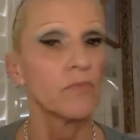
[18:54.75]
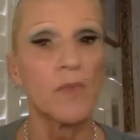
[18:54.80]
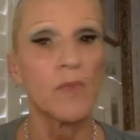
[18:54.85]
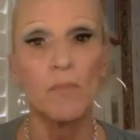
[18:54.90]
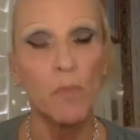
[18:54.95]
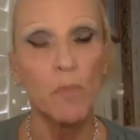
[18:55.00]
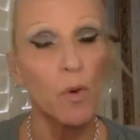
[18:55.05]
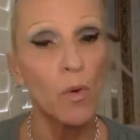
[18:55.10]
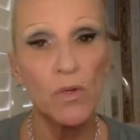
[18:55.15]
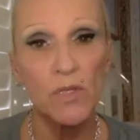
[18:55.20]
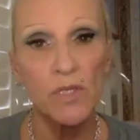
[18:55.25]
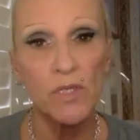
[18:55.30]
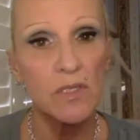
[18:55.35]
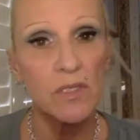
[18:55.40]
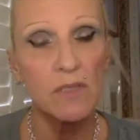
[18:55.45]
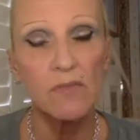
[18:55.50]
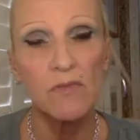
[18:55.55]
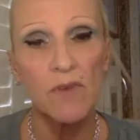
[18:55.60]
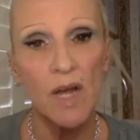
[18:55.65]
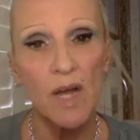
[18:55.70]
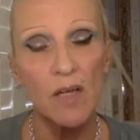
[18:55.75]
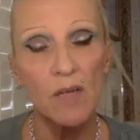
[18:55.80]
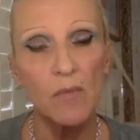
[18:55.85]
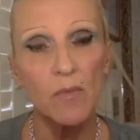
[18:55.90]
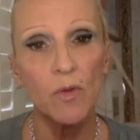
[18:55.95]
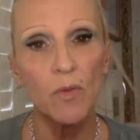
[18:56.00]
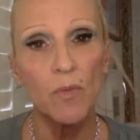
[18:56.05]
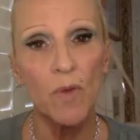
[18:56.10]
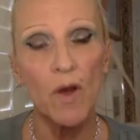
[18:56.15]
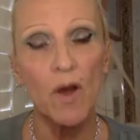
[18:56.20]
important and
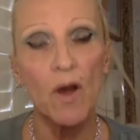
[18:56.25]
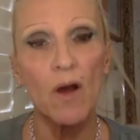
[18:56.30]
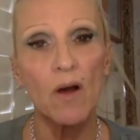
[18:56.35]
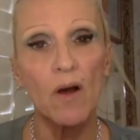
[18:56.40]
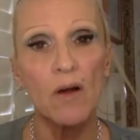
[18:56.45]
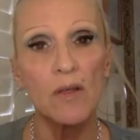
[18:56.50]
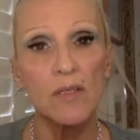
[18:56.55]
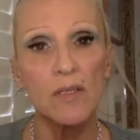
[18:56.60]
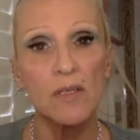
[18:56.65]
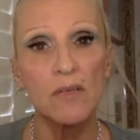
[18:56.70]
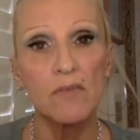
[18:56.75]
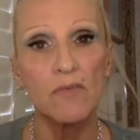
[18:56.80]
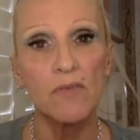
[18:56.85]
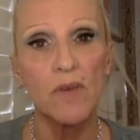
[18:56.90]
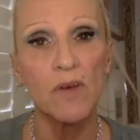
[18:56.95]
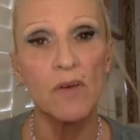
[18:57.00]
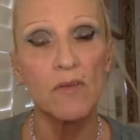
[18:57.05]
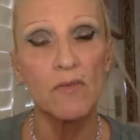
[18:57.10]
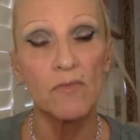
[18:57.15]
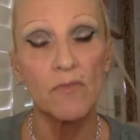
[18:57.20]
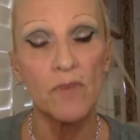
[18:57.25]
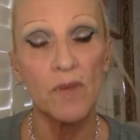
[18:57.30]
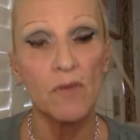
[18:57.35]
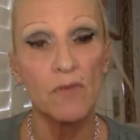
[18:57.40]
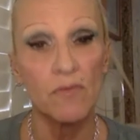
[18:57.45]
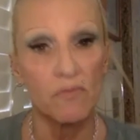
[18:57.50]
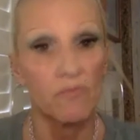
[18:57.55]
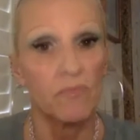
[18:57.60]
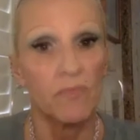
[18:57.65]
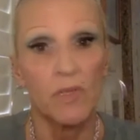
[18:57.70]
valuable part of
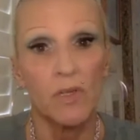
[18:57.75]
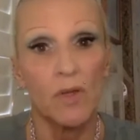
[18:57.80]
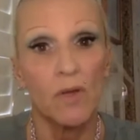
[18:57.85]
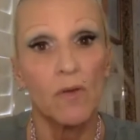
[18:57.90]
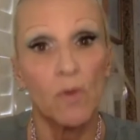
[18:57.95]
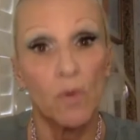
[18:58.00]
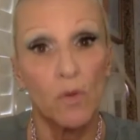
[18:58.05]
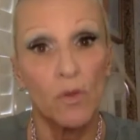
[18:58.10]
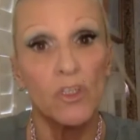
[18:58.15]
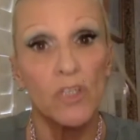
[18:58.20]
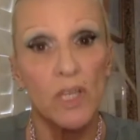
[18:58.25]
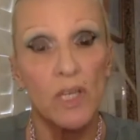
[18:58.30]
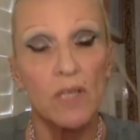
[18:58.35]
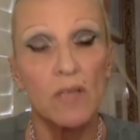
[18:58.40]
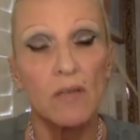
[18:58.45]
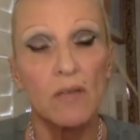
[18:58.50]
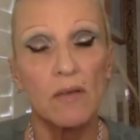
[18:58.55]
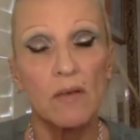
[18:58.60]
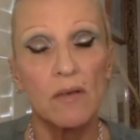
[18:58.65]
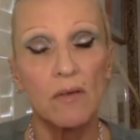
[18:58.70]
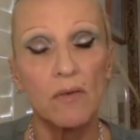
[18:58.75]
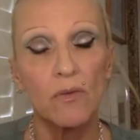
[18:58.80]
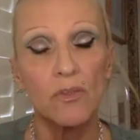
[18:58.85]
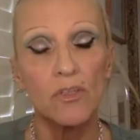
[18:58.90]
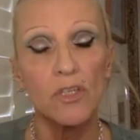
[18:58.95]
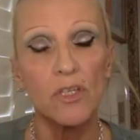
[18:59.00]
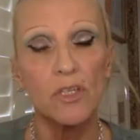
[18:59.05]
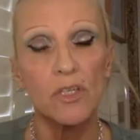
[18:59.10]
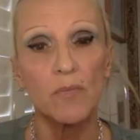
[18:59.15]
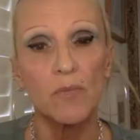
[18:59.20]
you know, launching
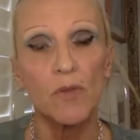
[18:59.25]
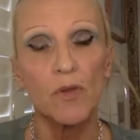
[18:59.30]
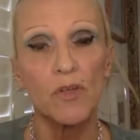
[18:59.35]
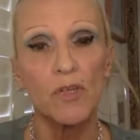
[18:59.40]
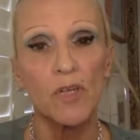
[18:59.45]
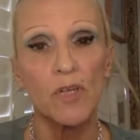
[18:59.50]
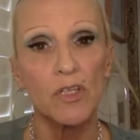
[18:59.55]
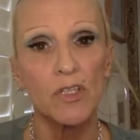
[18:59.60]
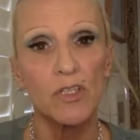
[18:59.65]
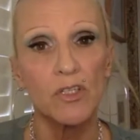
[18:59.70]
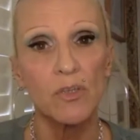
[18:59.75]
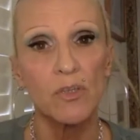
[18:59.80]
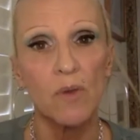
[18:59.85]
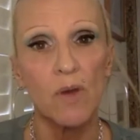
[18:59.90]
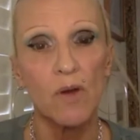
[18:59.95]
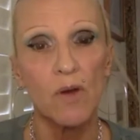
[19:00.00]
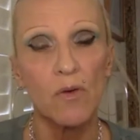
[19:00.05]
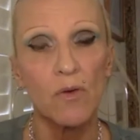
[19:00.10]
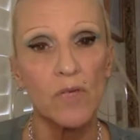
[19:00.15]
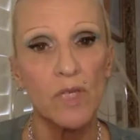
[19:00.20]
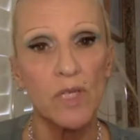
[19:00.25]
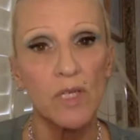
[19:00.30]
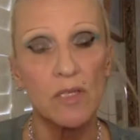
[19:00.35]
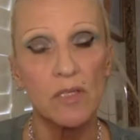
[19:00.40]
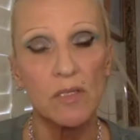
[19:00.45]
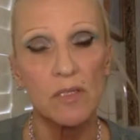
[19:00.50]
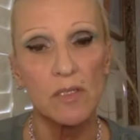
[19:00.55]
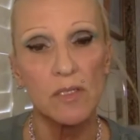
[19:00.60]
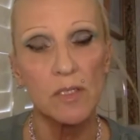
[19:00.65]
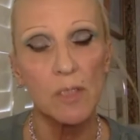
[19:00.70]
the product to our
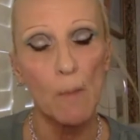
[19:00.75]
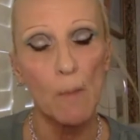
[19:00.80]
audience.